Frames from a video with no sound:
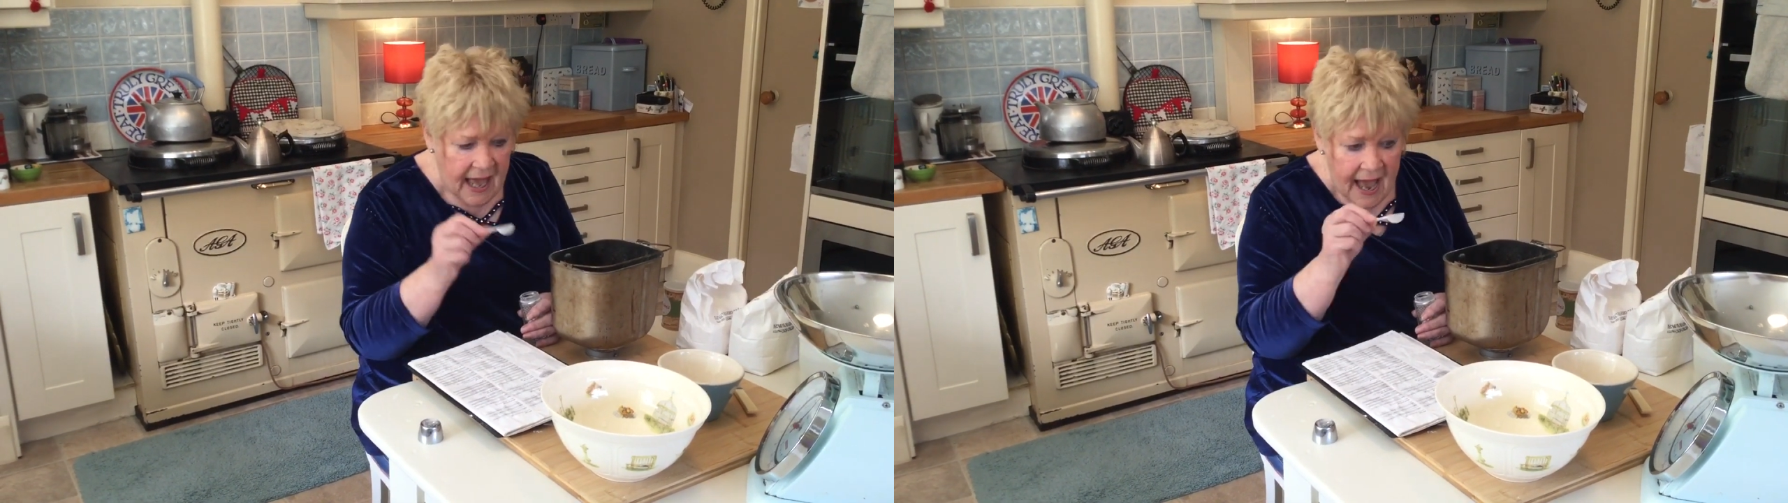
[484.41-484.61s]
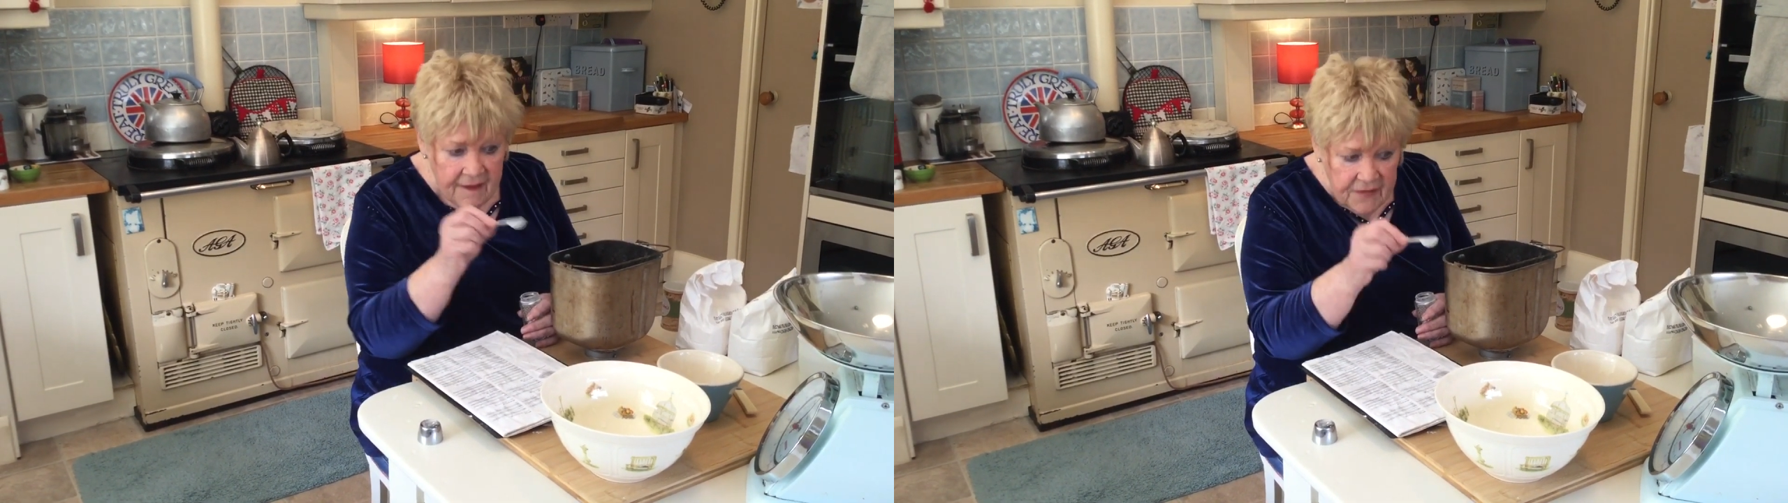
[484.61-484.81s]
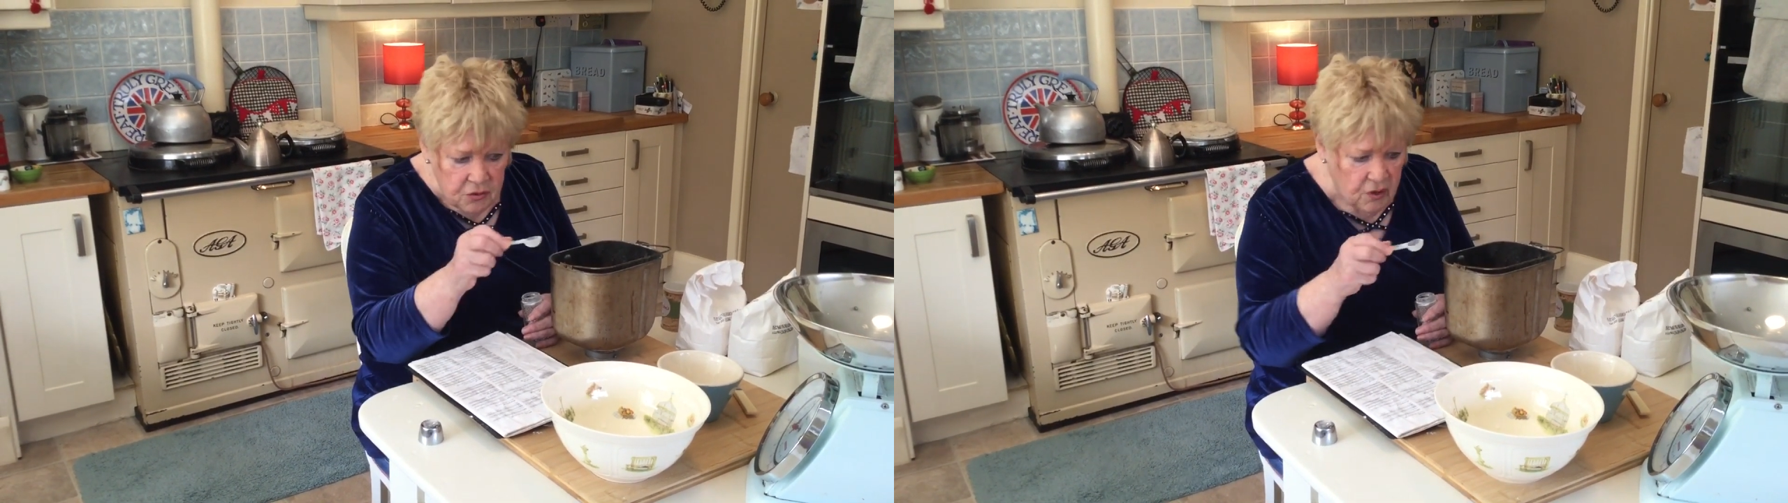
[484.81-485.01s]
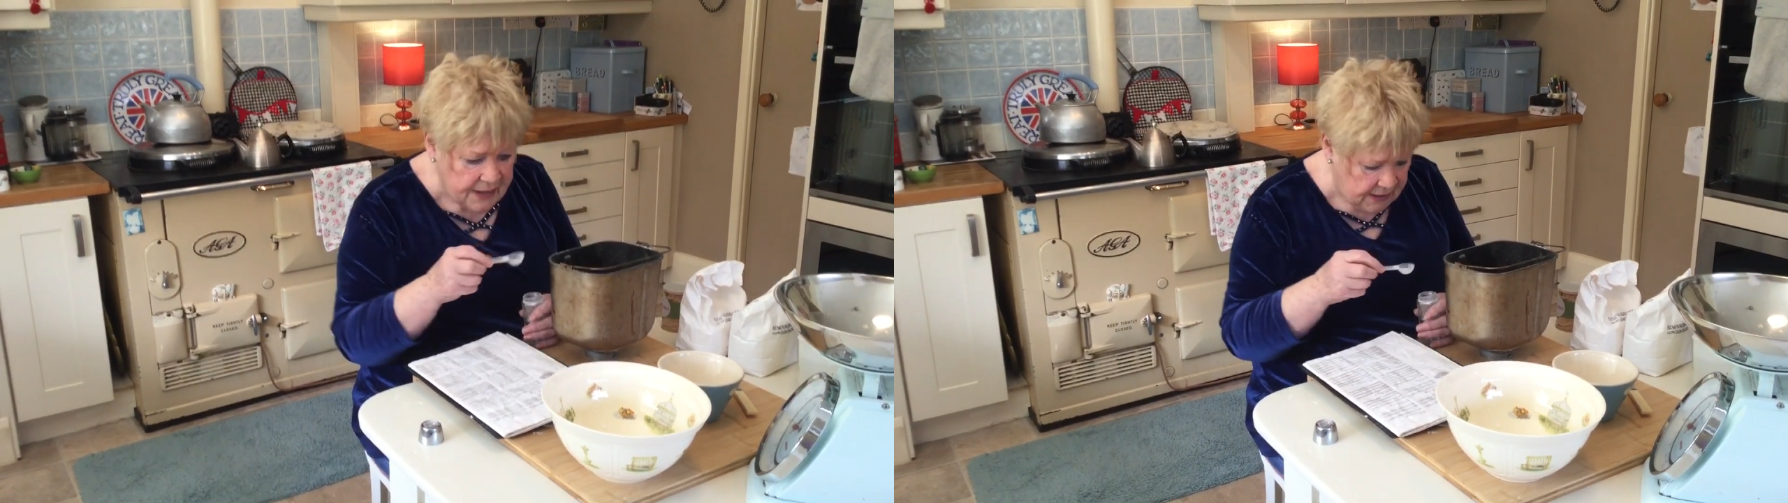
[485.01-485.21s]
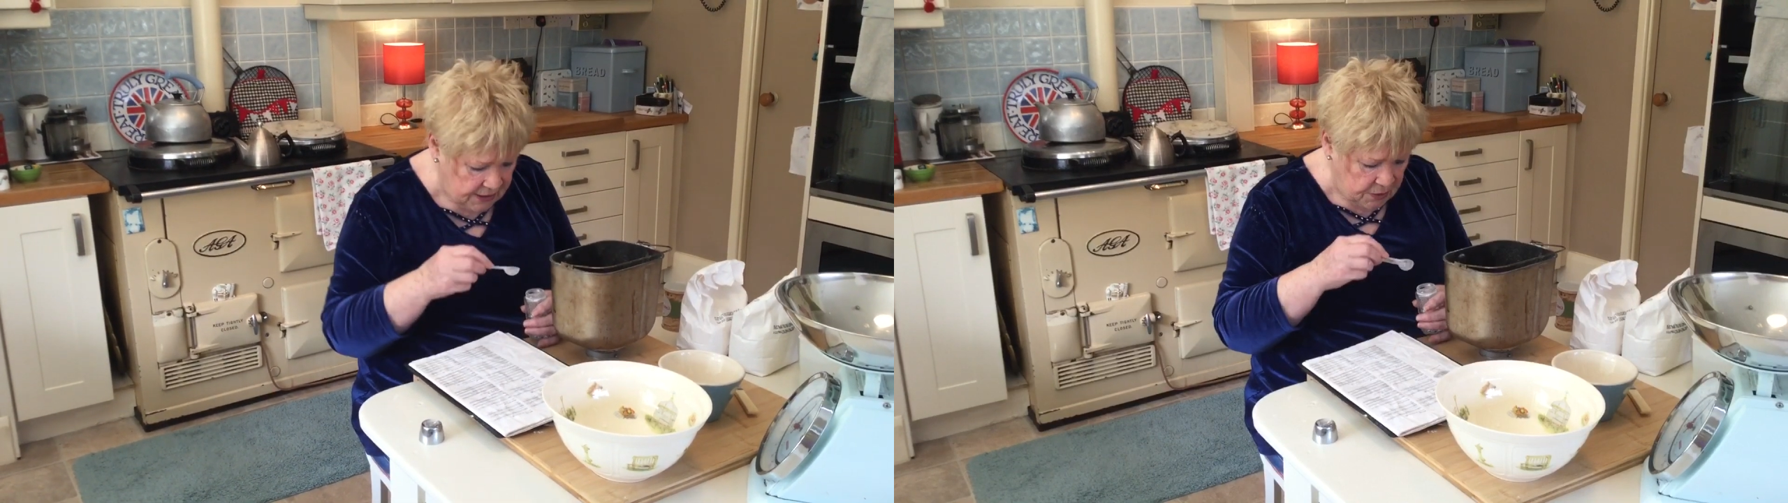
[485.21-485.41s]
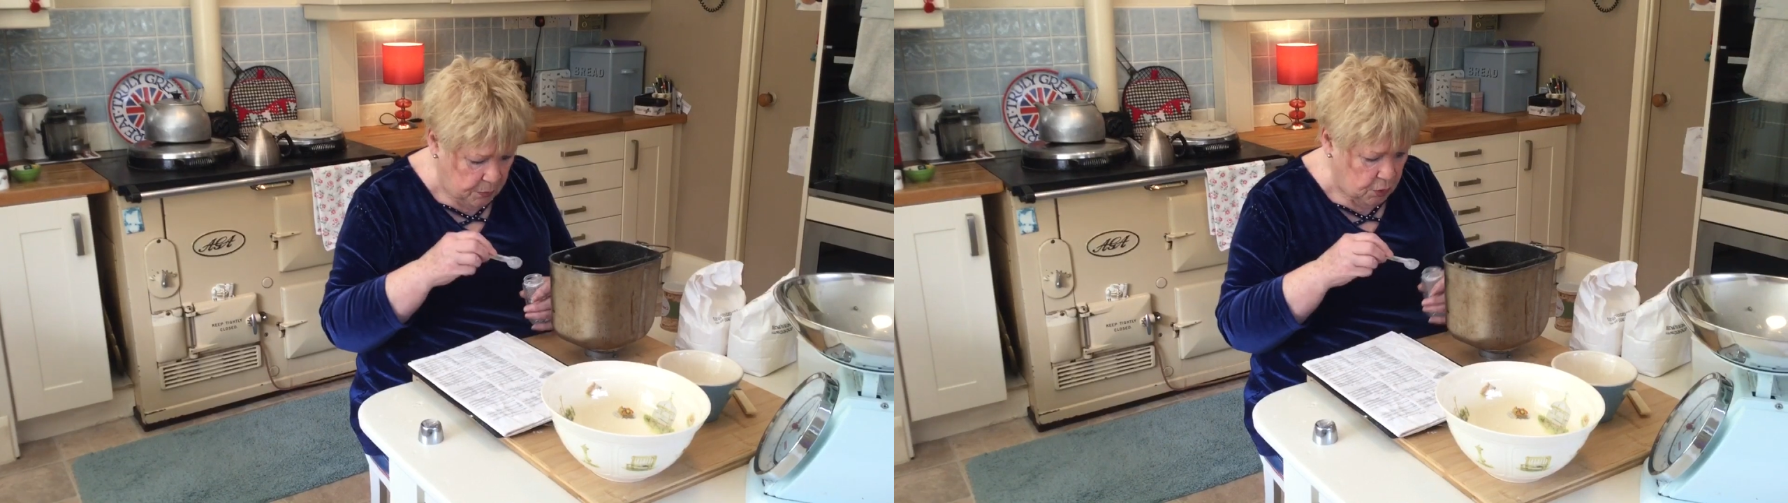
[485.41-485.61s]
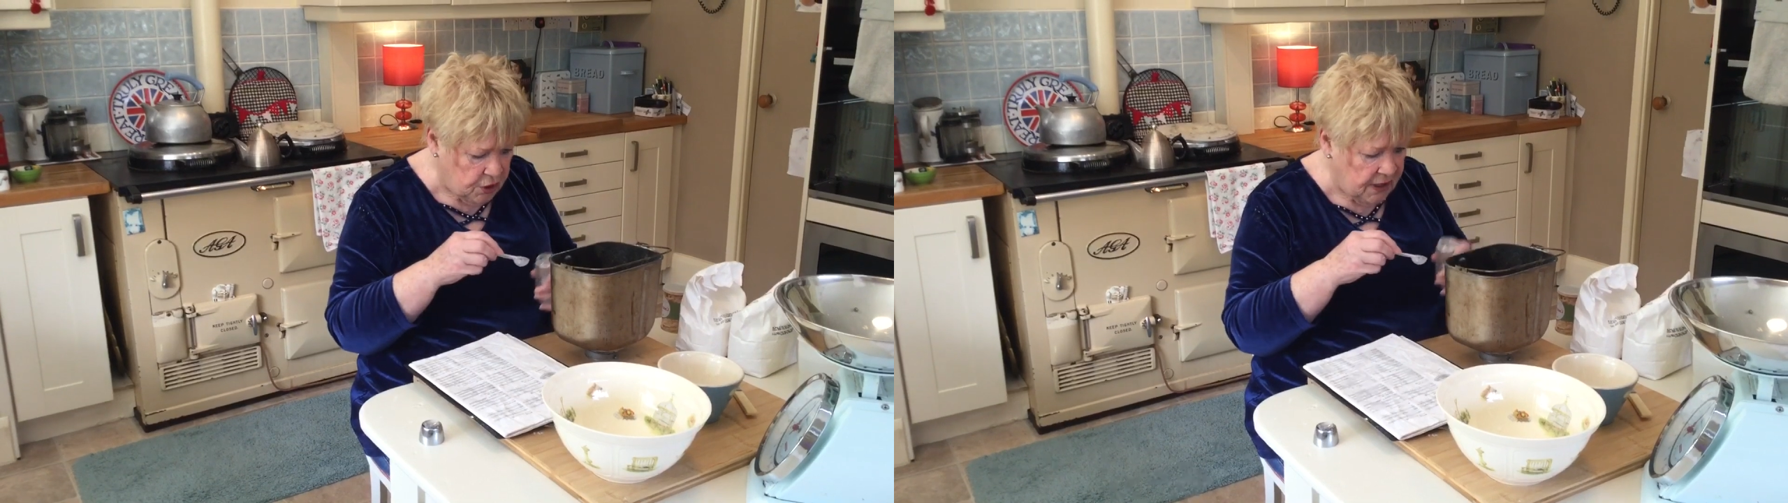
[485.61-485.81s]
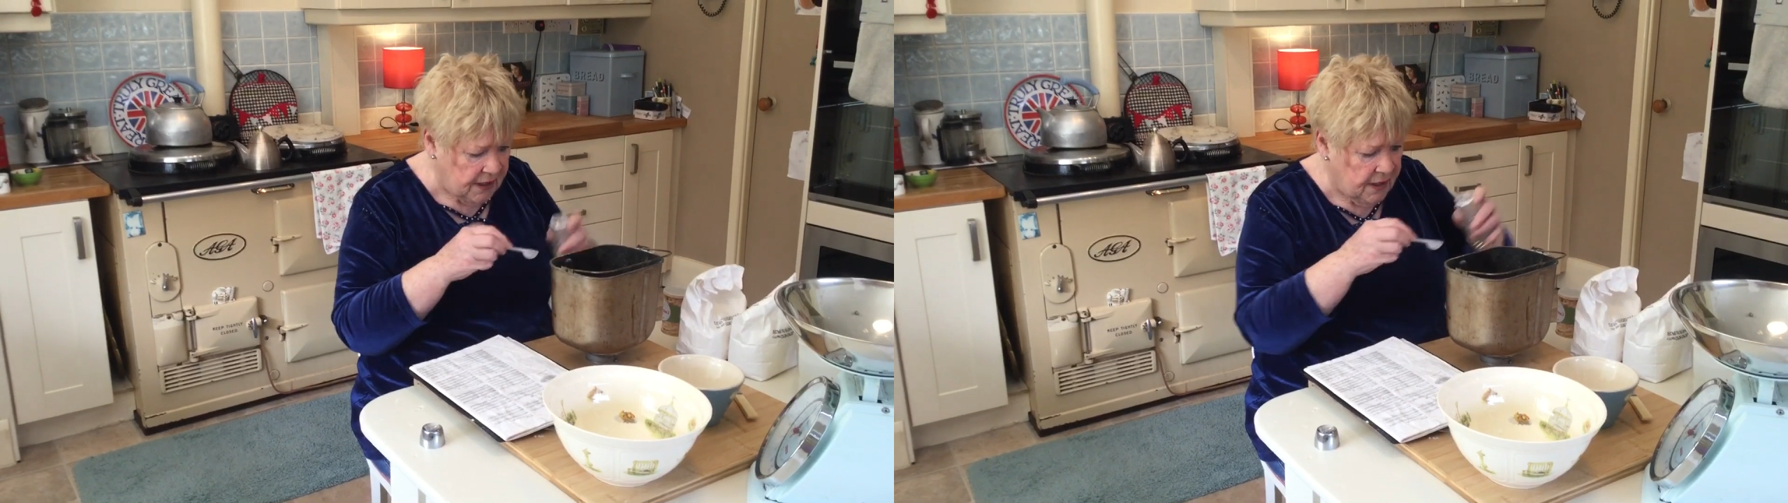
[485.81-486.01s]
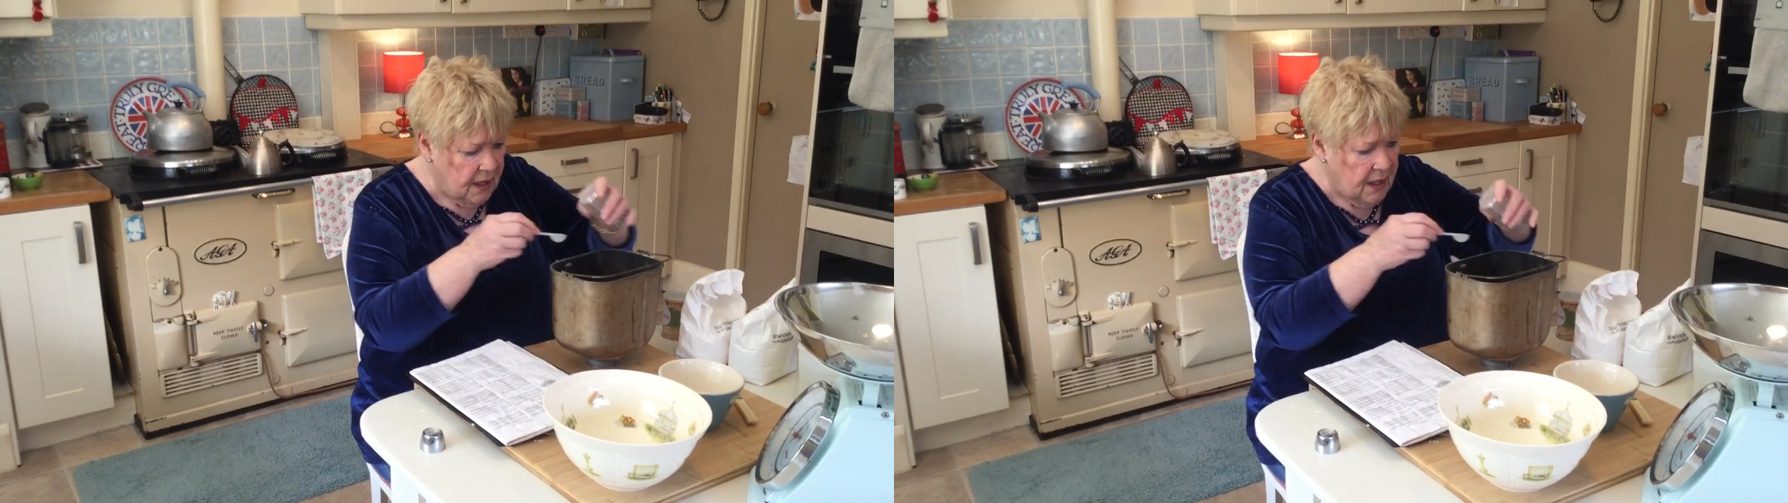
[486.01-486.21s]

Have it ready to put in.